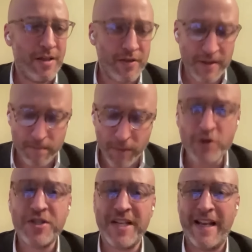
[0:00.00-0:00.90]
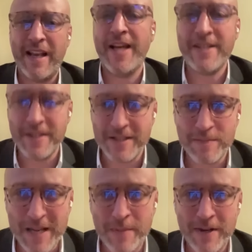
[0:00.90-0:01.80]
the most enlightened
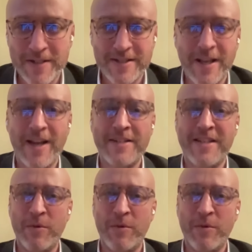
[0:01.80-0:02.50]
people in society